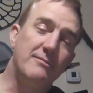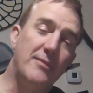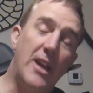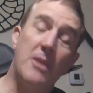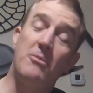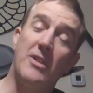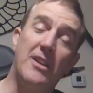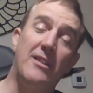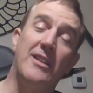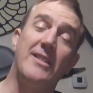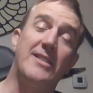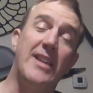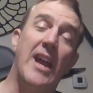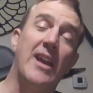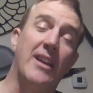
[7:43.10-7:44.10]
know, I'm literally
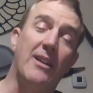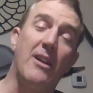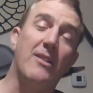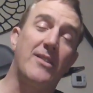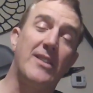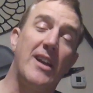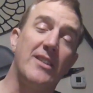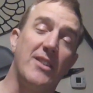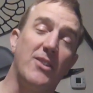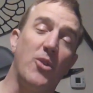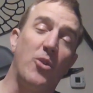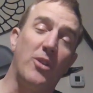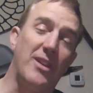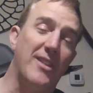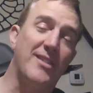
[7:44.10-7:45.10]
standing outside the
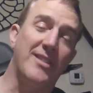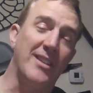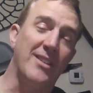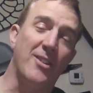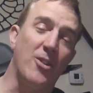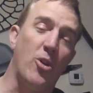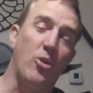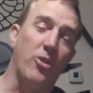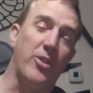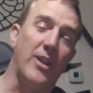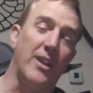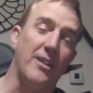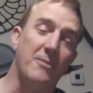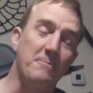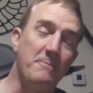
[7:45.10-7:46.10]
door listening to the whole
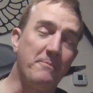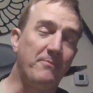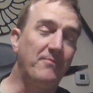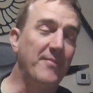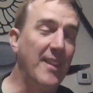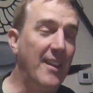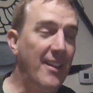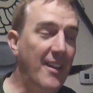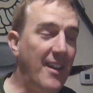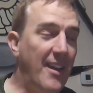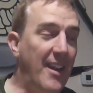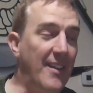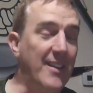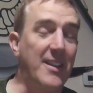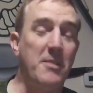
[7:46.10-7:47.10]
thing.
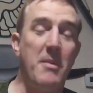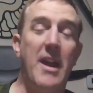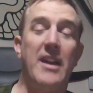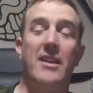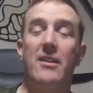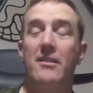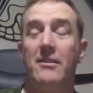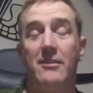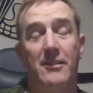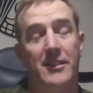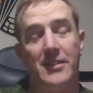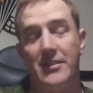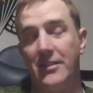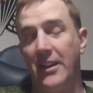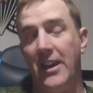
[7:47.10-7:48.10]
And the commander
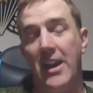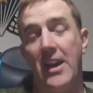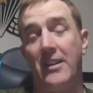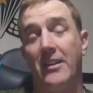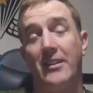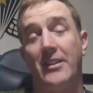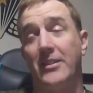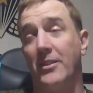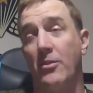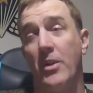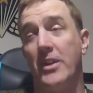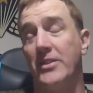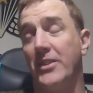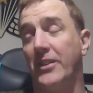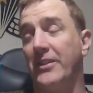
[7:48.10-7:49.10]
he handled this
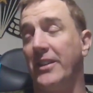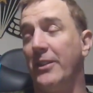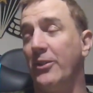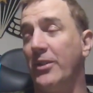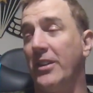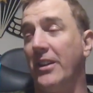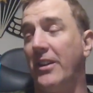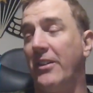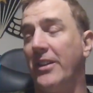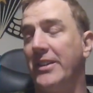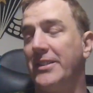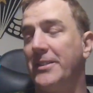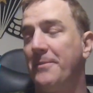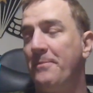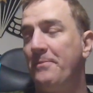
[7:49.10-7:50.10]
graciously. It was
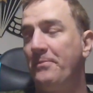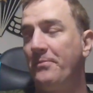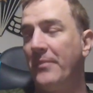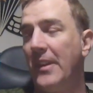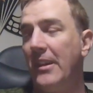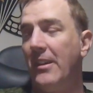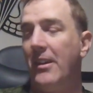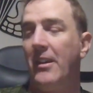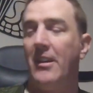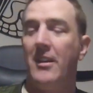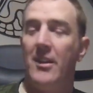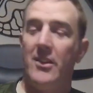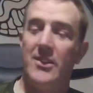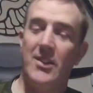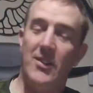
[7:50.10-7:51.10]
hilarious.
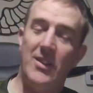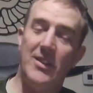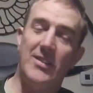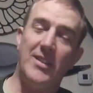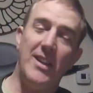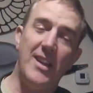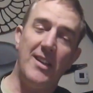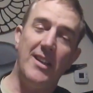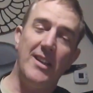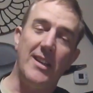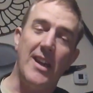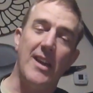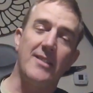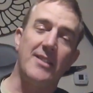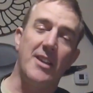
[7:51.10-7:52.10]
So the CID
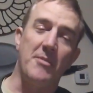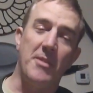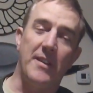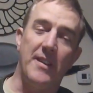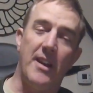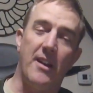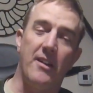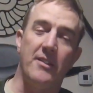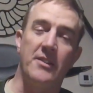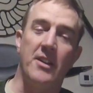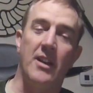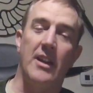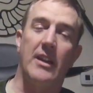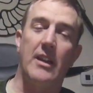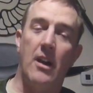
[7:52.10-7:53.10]
guys come in there and they're
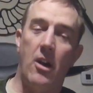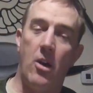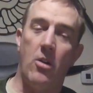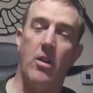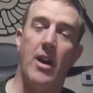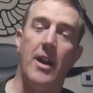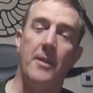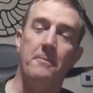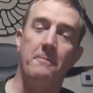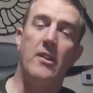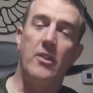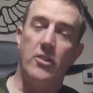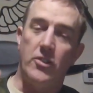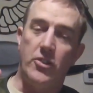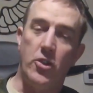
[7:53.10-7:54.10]
like, all right,
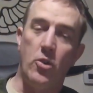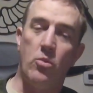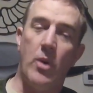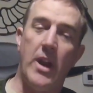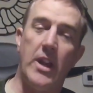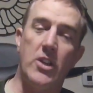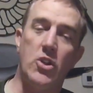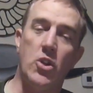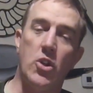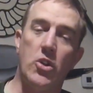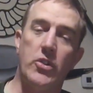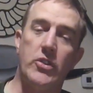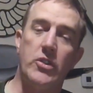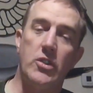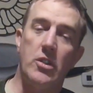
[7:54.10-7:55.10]
2
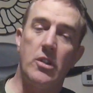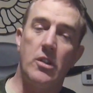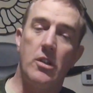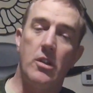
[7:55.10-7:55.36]
Rangers